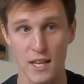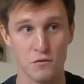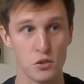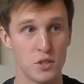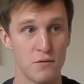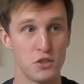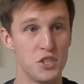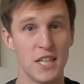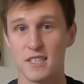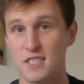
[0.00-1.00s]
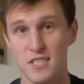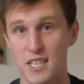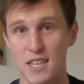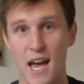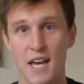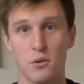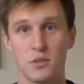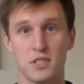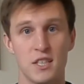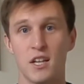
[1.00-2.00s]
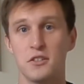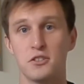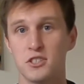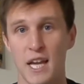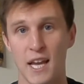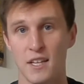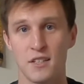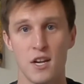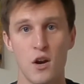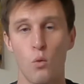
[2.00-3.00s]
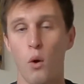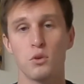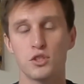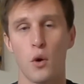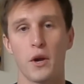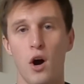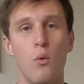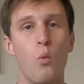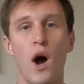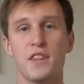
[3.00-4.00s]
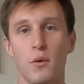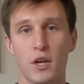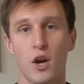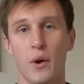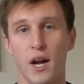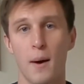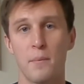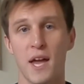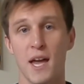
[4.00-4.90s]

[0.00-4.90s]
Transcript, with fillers: If you didn't see that or didn't understand what was going on, why they weren't going up,